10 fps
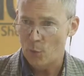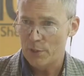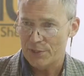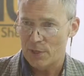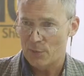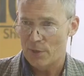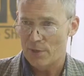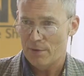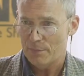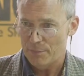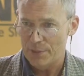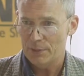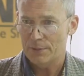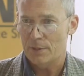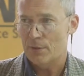the woods that were
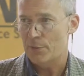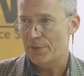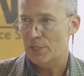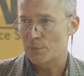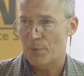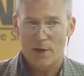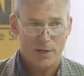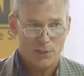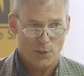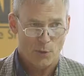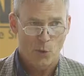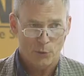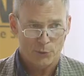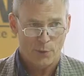built with these barns are old